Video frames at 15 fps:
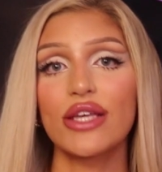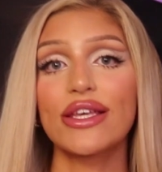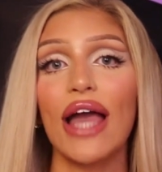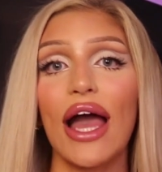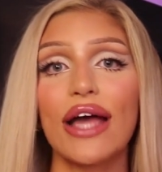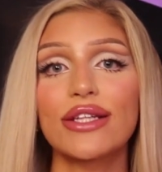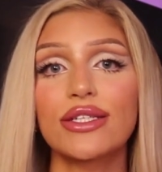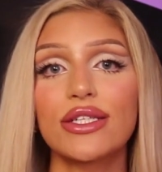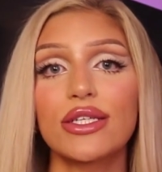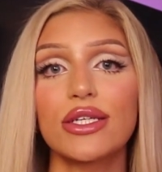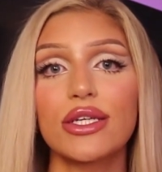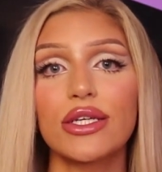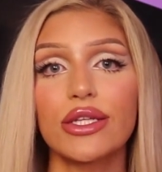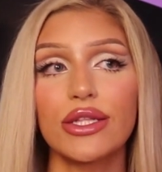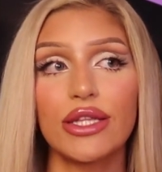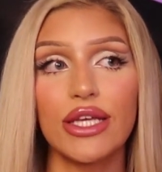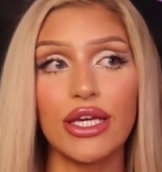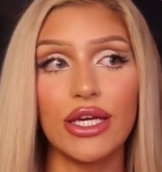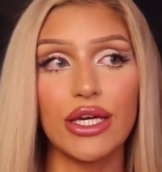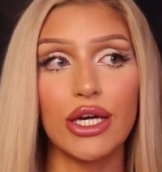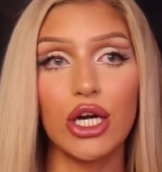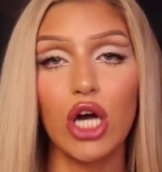get
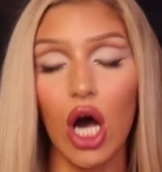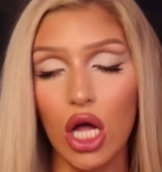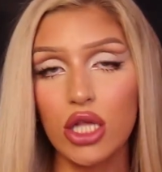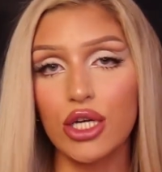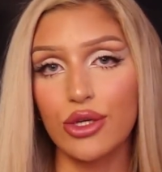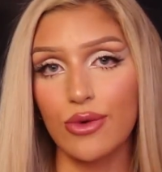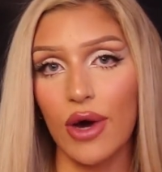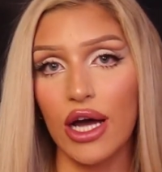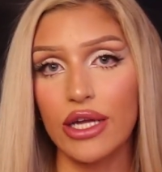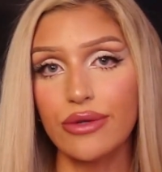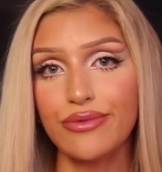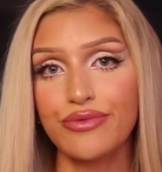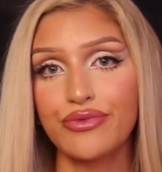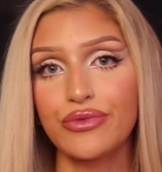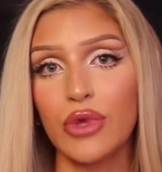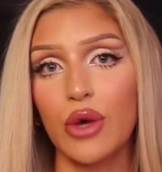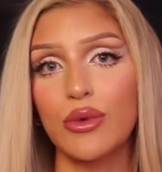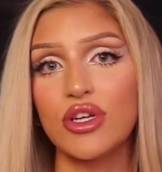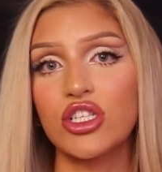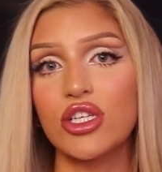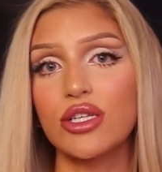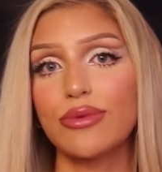the colon one,
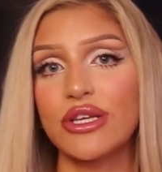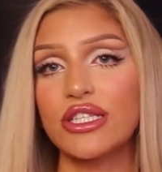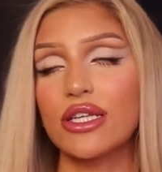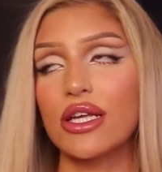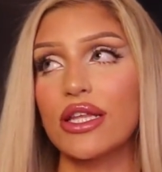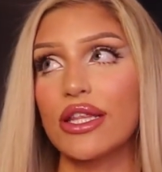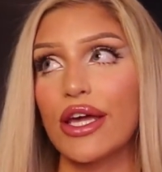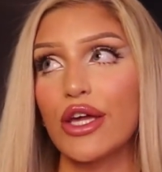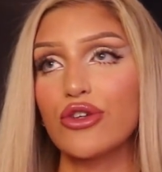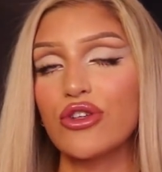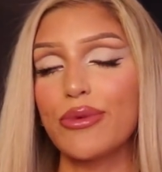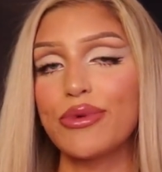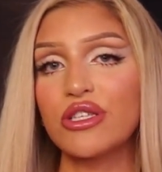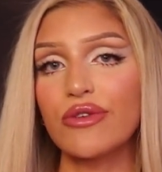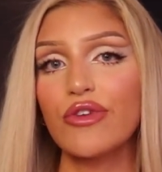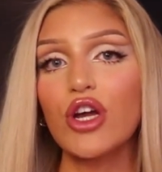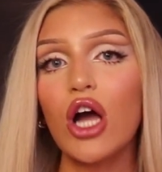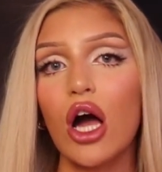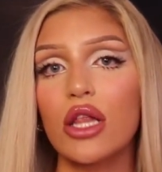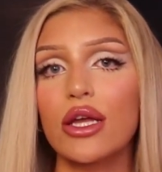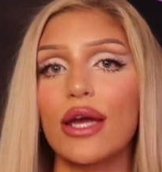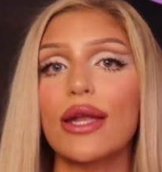which is basically they use a piece of your
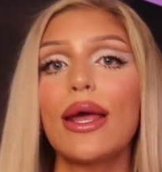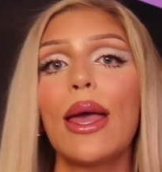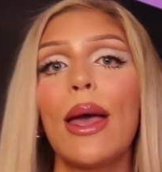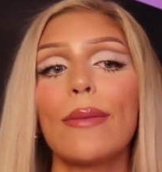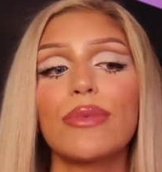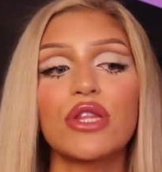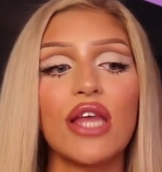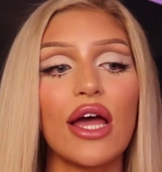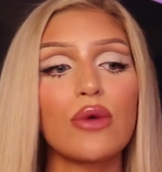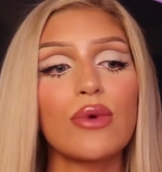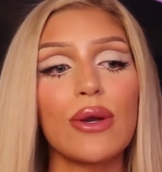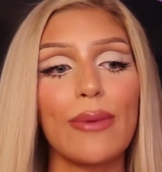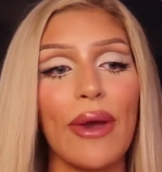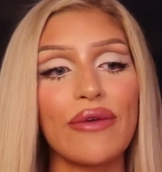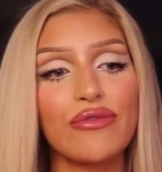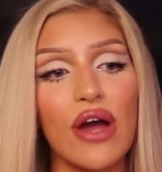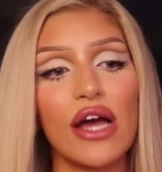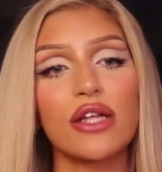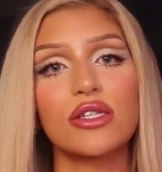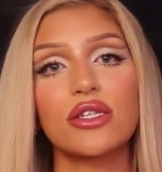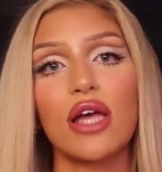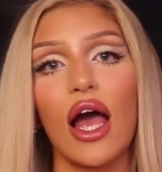colon. But then one of my
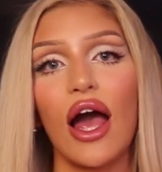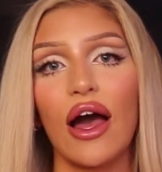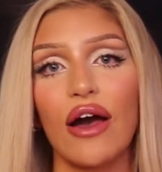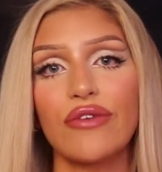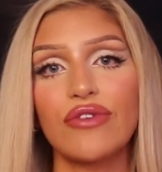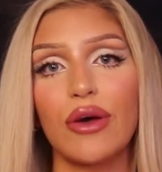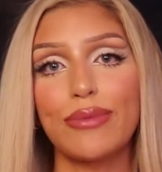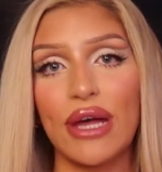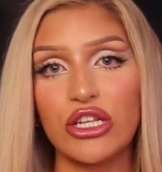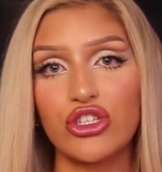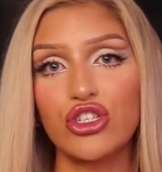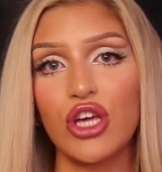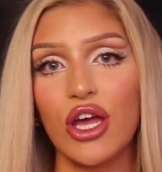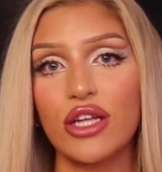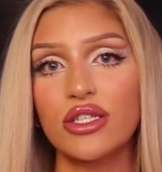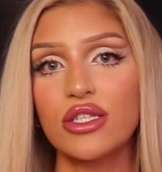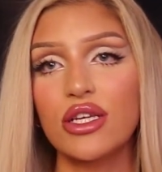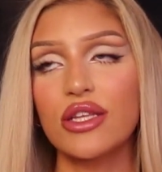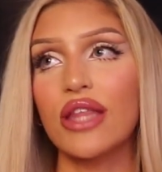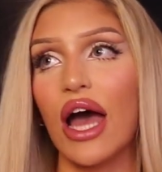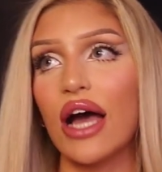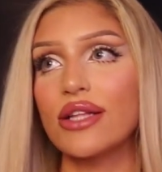friends have mentioned
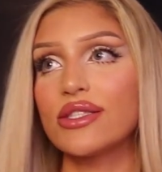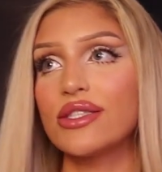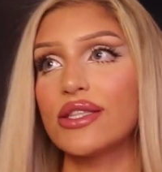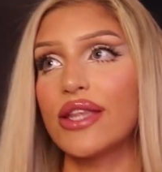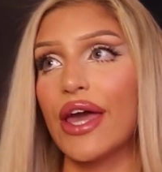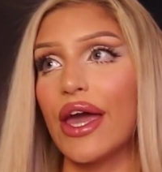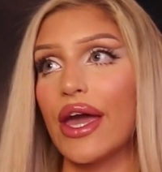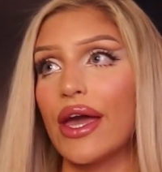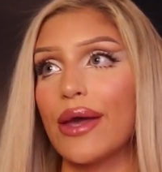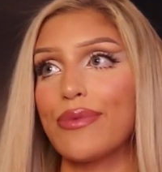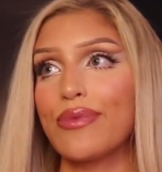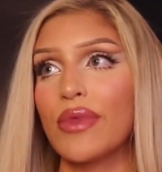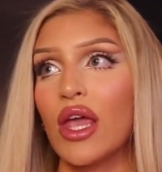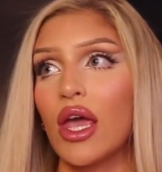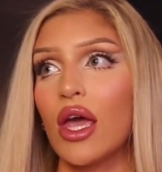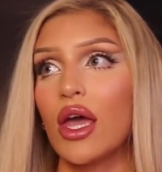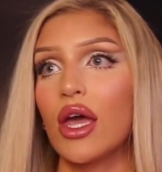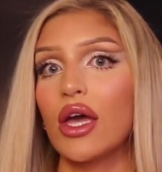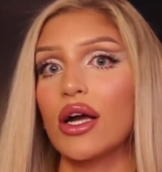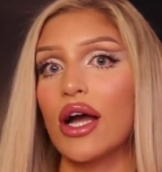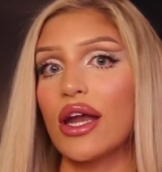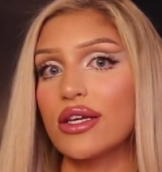that they
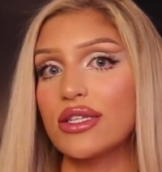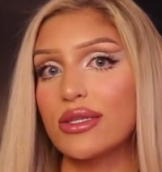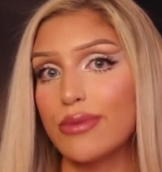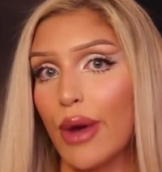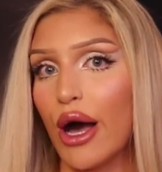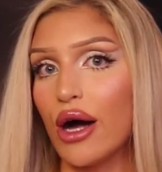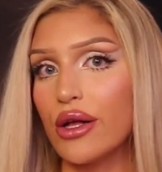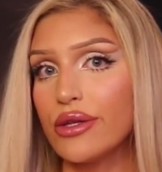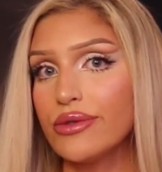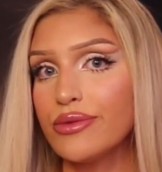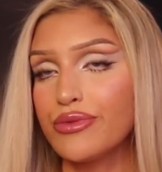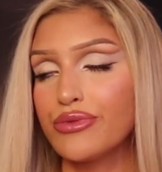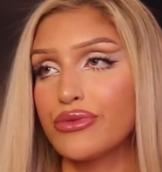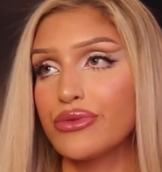kind of smell